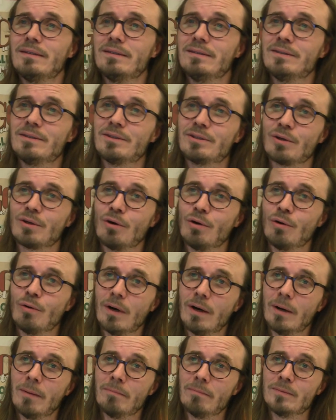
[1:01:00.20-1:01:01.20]

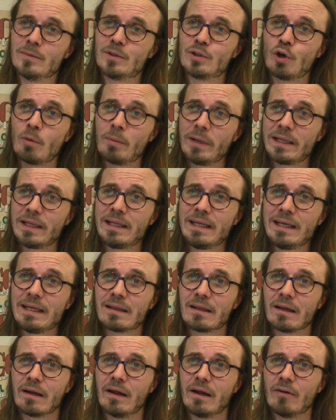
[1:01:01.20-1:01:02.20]
So Tomi
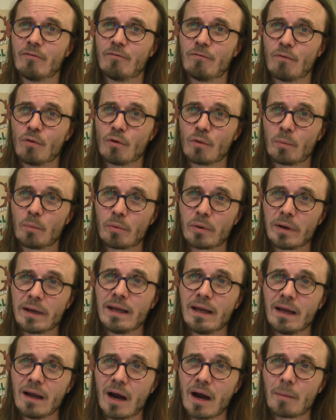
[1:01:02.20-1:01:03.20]
Tiittanen for
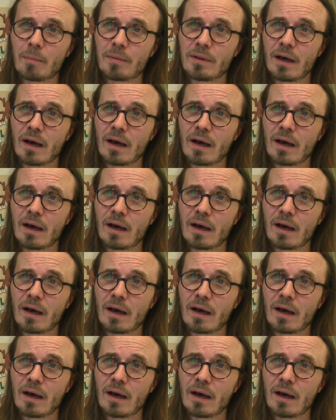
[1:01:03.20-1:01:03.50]
bringing up the